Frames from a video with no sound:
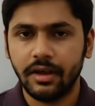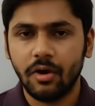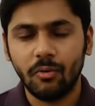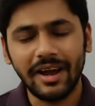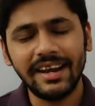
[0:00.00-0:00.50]

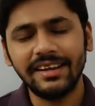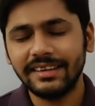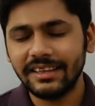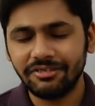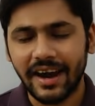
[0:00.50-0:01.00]
Well,
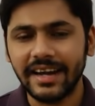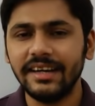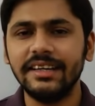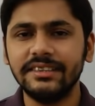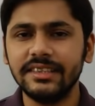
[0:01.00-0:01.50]
the
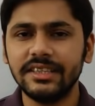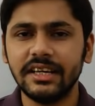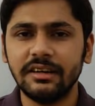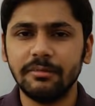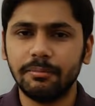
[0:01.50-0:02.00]
final
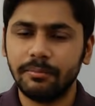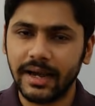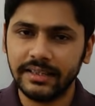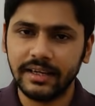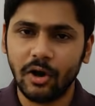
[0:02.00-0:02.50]
decision
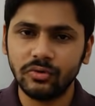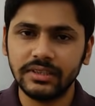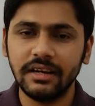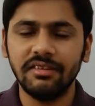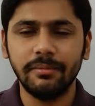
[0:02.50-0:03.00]
by the
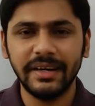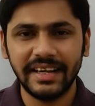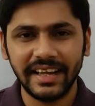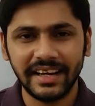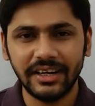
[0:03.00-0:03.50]
council will be
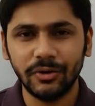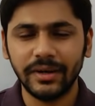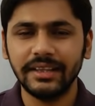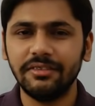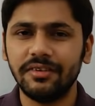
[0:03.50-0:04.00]
taken
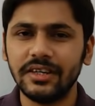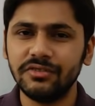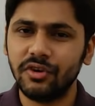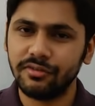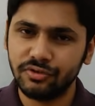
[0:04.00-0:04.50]
during the first
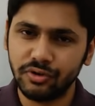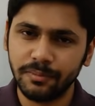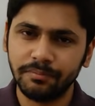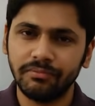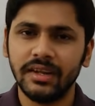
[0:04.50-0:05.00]
week of
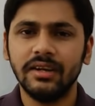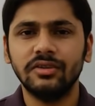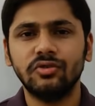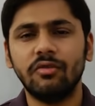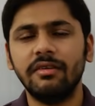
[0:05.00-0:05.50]
June.
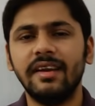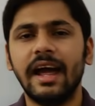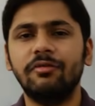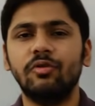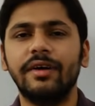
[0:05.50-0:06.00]
So we will
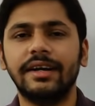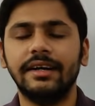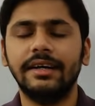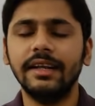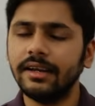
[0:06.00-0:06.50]
have to wait
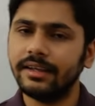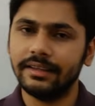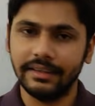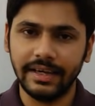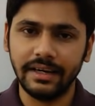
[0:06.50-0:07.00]
until
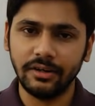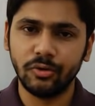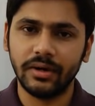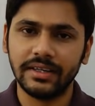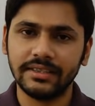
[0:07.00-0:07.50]
then
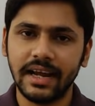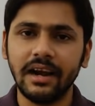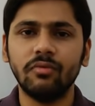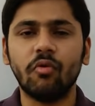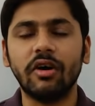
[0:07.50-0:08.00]
to
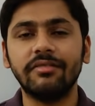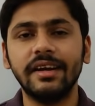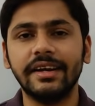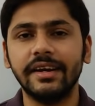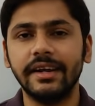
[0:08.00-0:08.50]
understand what
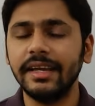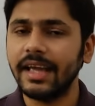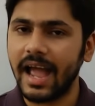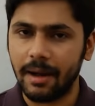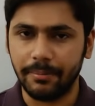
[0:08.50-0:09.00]
will
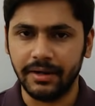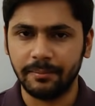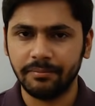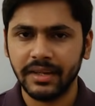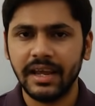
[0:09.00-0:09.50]
really
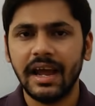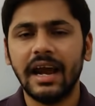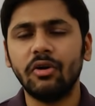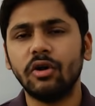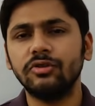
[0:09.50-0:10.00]
happen
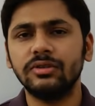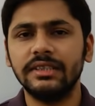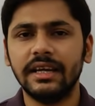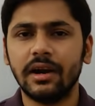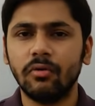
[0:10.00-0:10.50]
and also
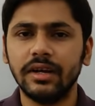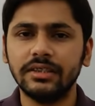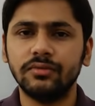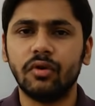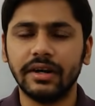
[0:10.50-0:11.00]
see around
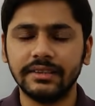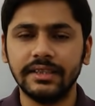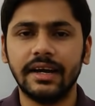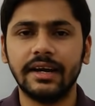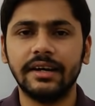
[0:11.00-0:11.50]
us what is
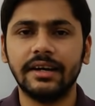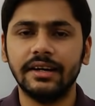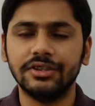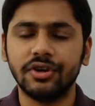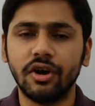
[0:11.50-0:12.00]
the current
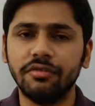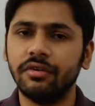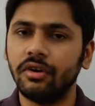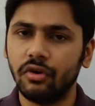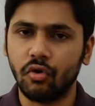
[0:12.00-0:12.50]
condition of
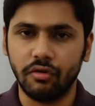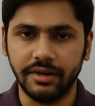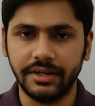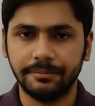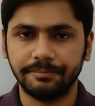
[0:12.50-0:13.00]

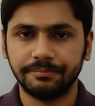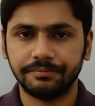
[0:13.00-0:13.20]
COVID.